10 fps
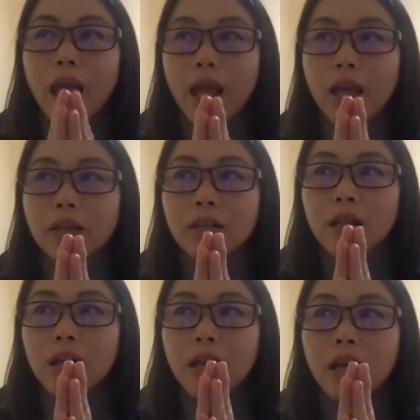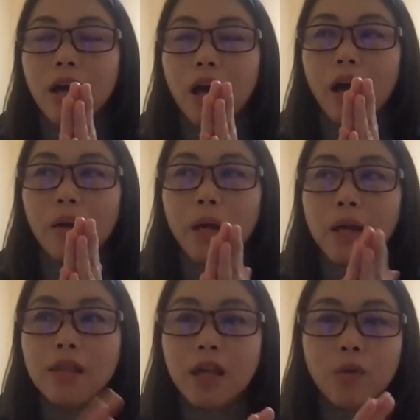And mm-hmm. um, I
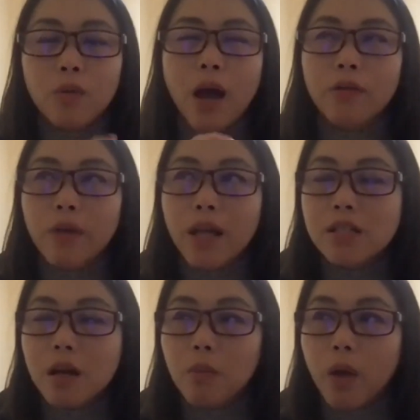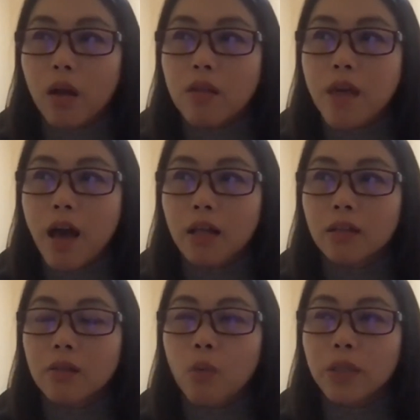think I read somewhere that
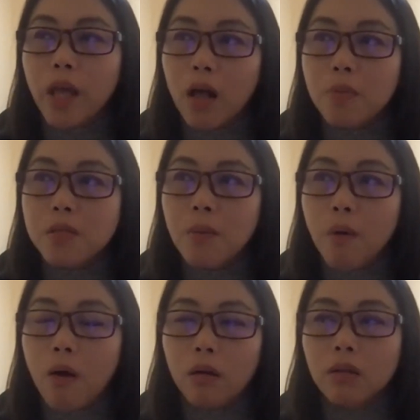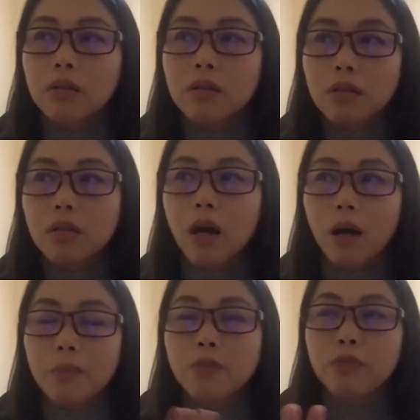what helps among um, the